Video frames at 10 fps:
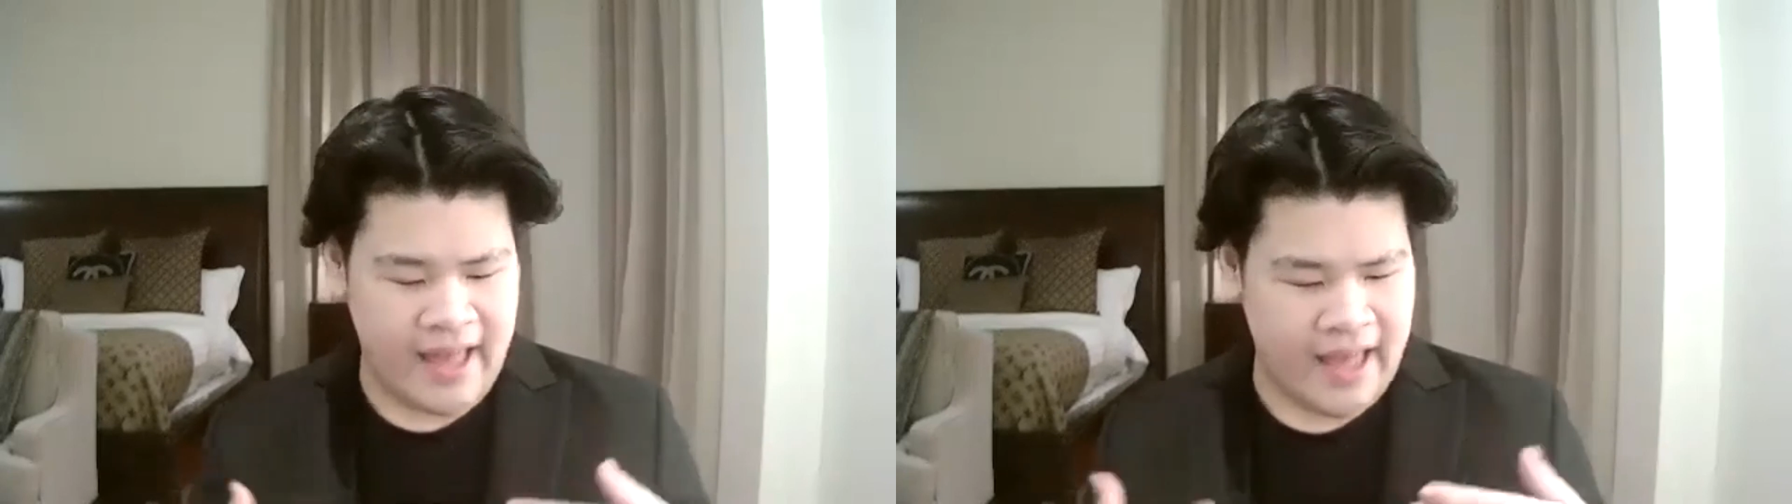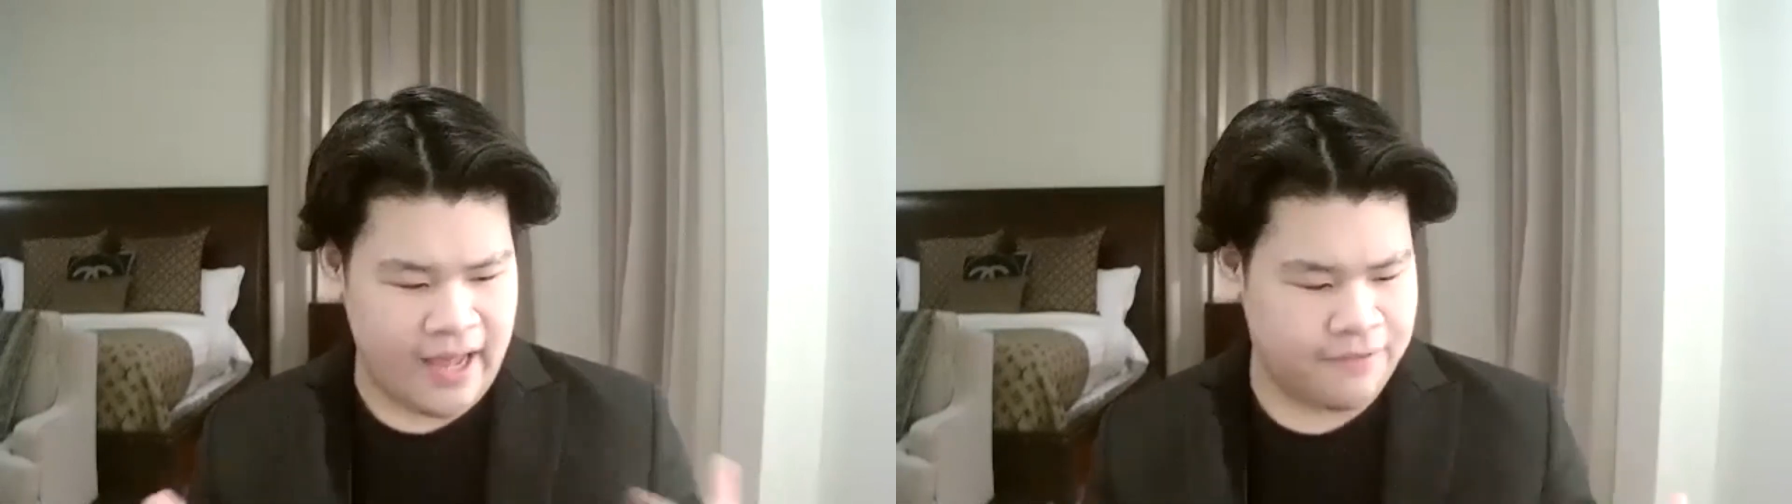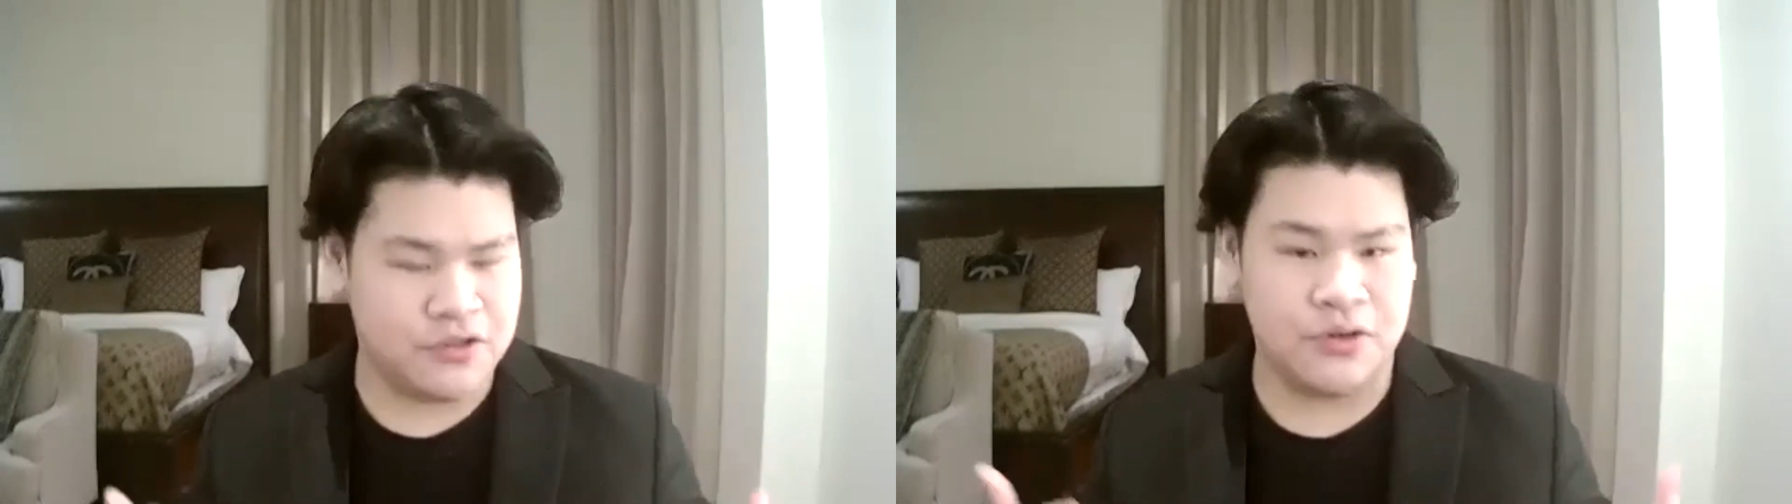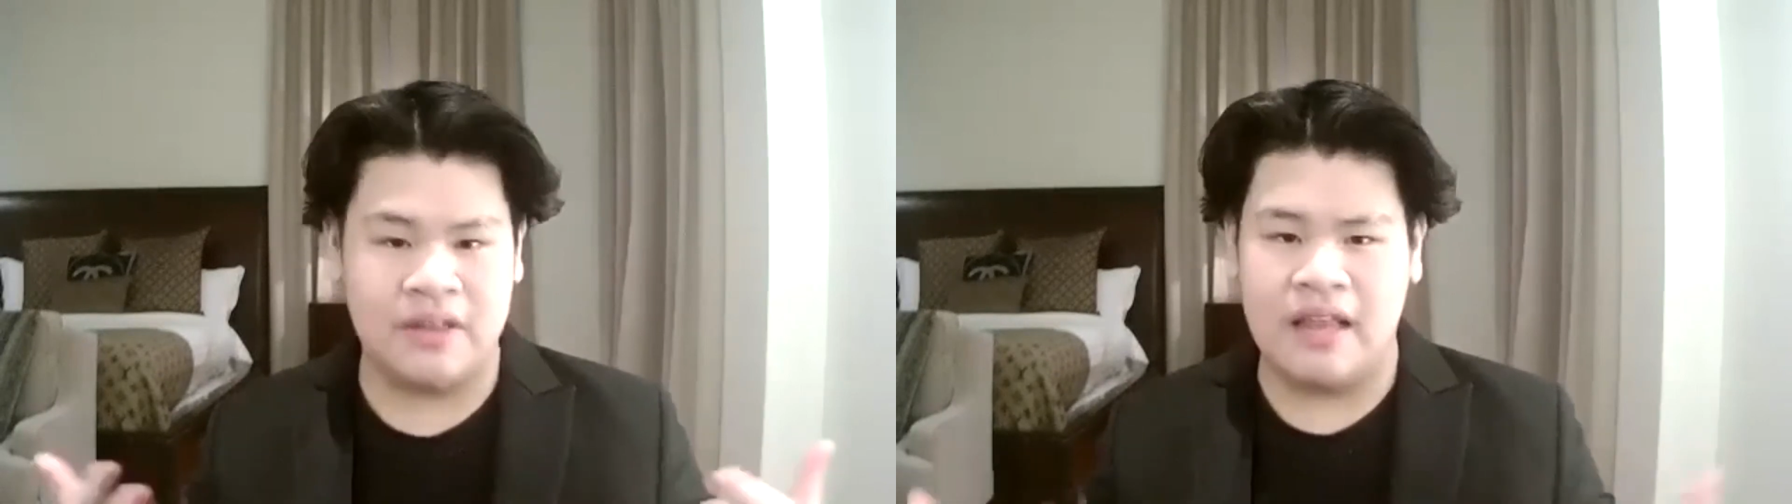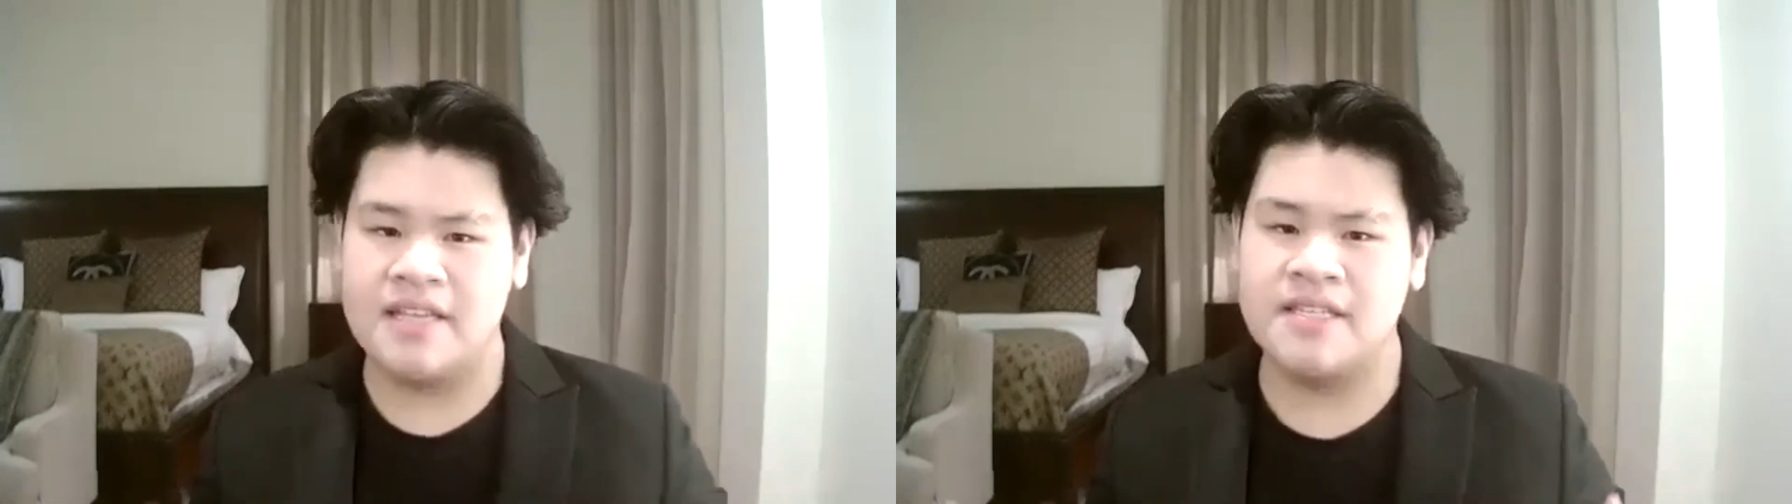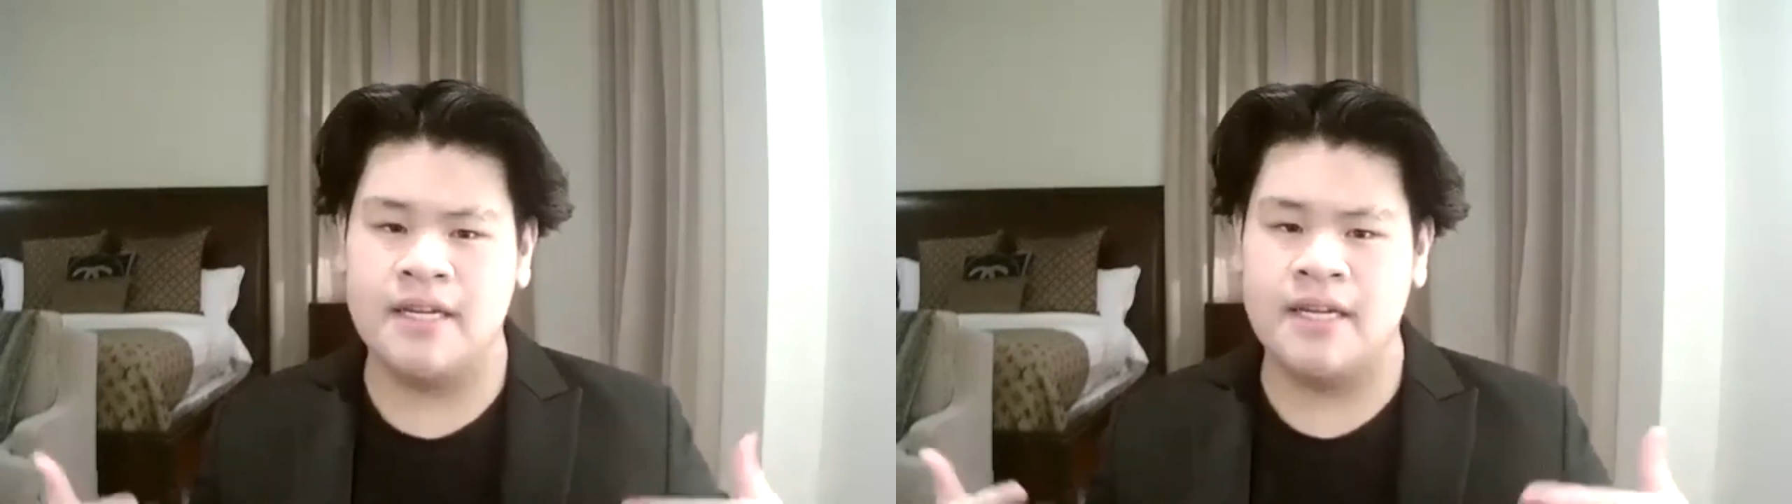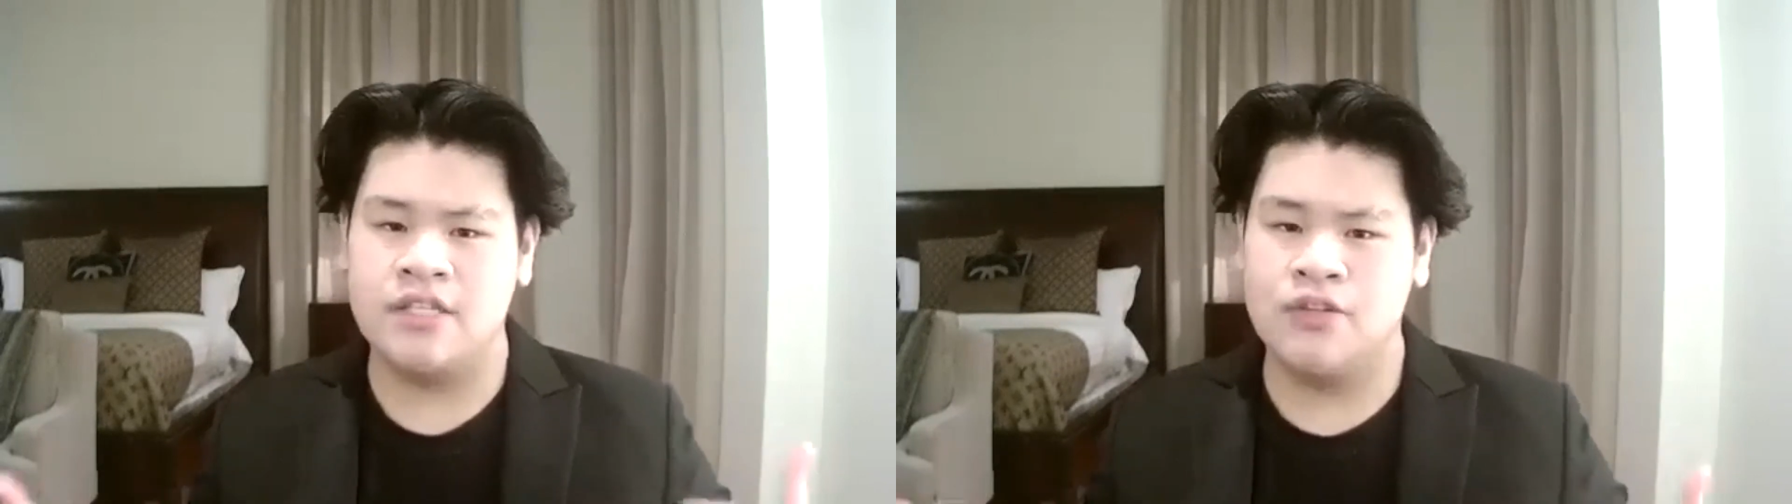After listening